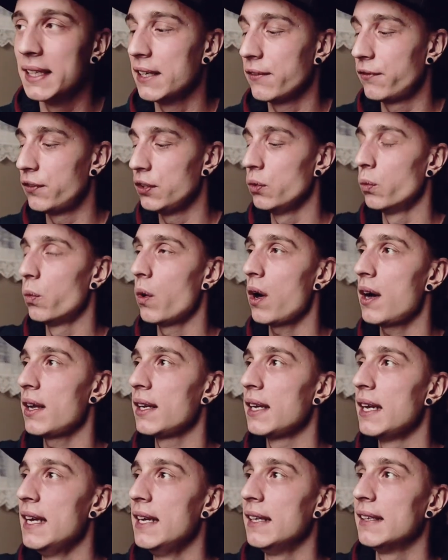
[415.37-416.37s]
If you
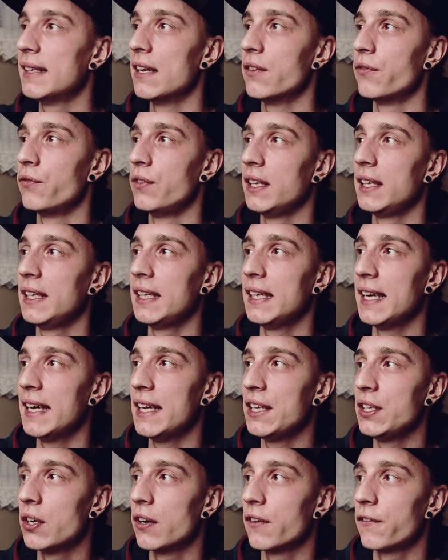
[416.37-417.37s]
want that really
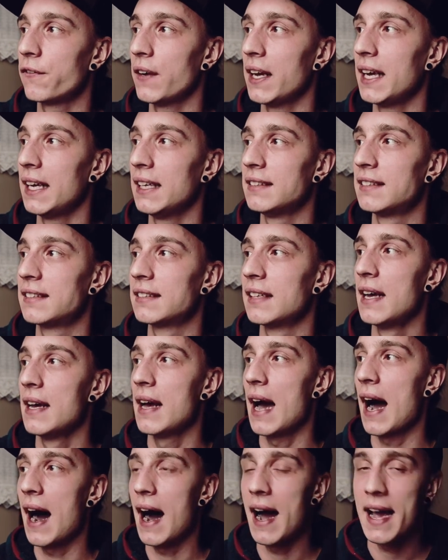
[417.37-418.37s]
in your face,
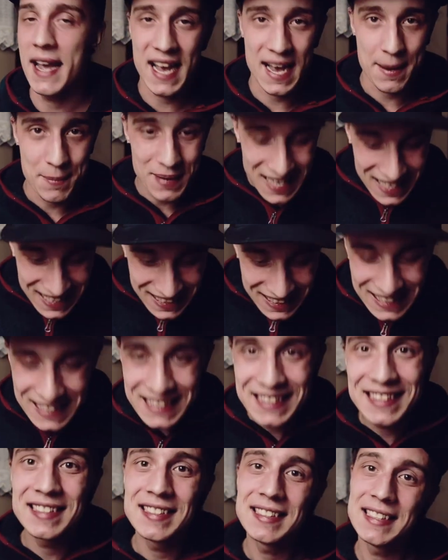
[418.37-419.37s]
I am in
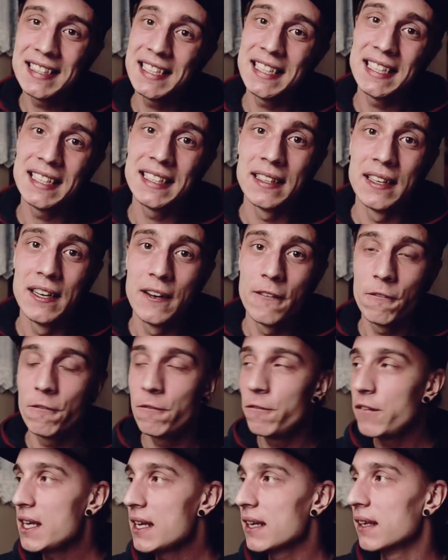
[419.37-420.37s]
this scene
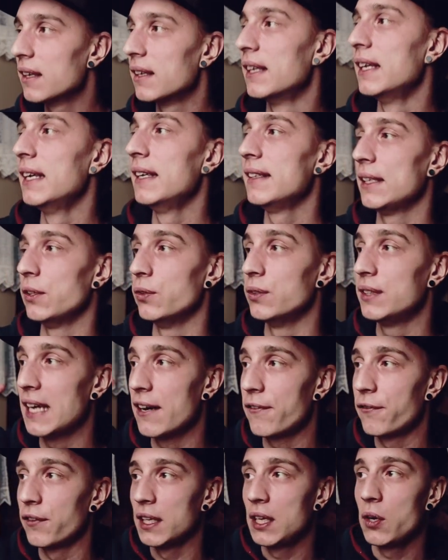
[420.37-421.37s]
feel, then you
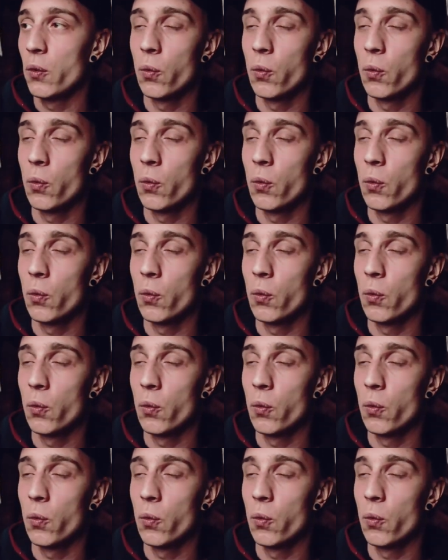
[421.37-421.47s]
definitely